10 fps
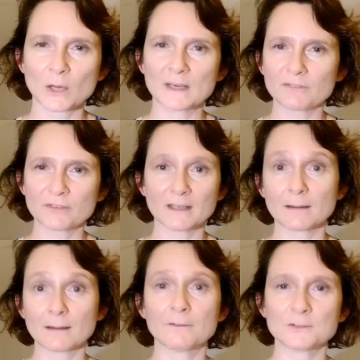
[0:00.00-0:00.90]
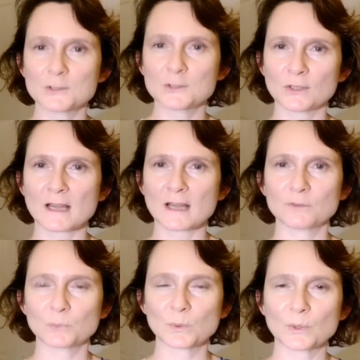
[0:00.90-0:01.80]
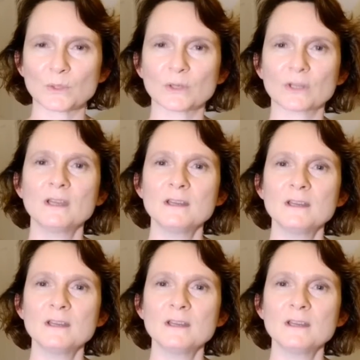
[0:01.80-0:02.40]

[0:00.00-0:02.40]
and every afternoon after work,